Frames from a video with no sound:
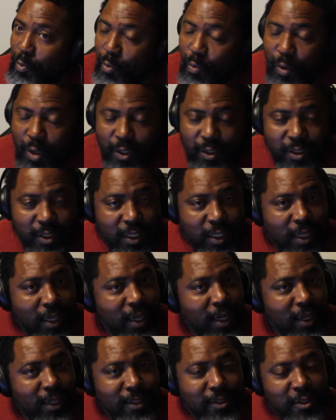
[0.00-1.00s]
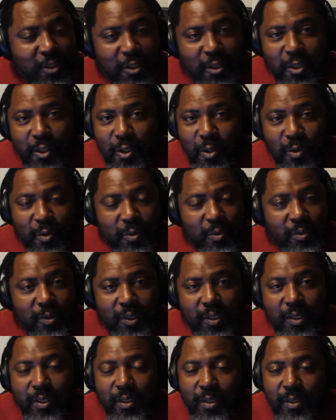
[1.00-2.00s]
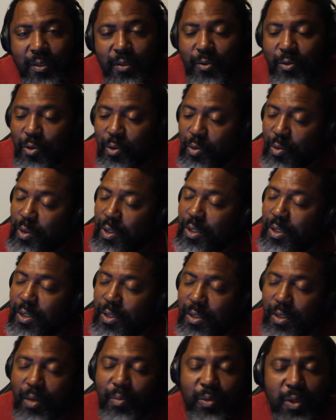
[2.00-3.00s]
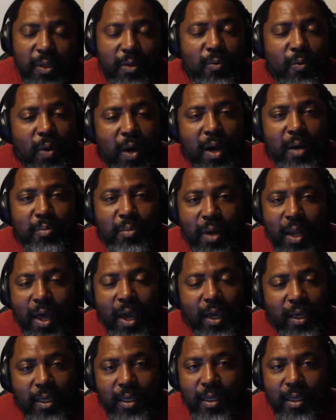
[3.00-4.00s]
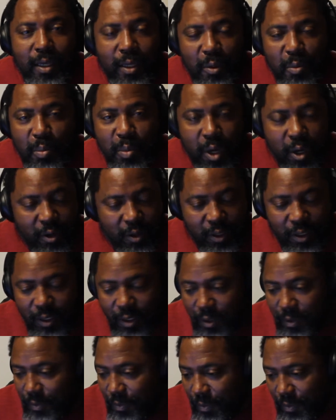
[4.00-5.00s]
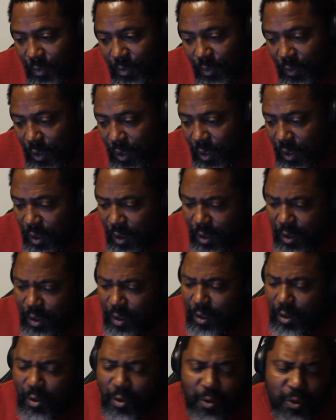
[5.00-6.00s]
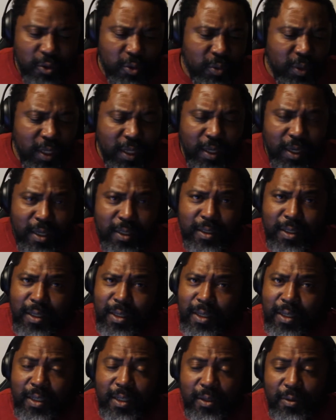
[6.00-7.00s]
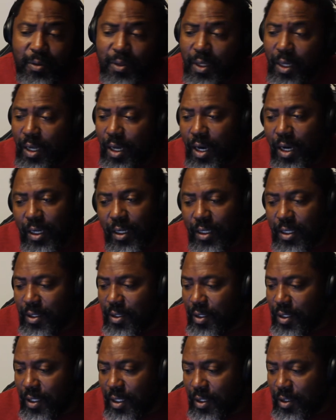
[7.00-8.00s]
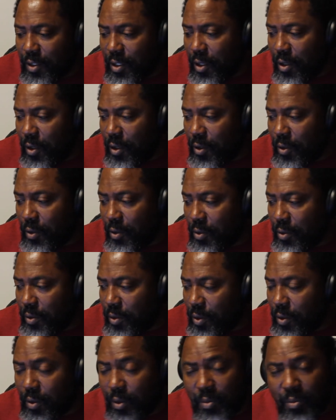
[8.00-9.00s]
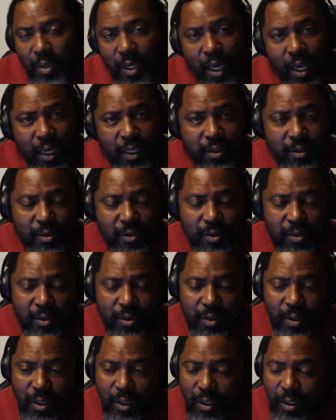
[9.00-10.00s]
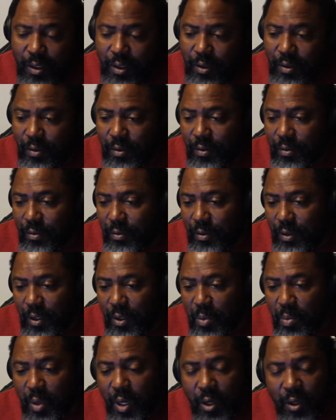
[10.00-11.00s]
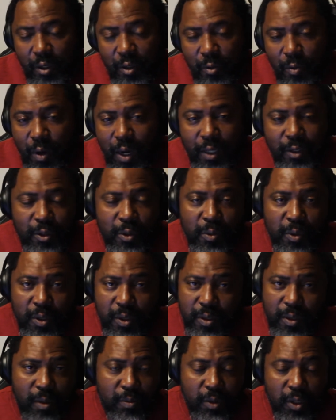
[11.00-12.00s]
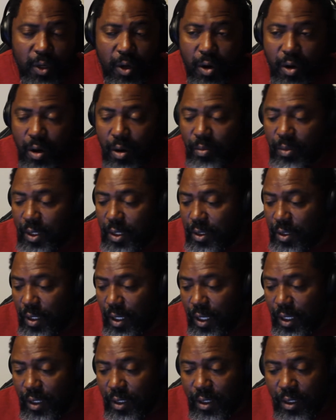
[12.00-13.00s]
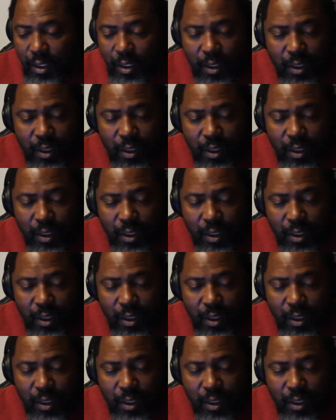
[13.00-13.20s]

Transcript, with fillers: once again, it's in the news. Doing something while black in America. You know, in 2018, there was a lot of incidents called on blacks in America while doing something harmless, like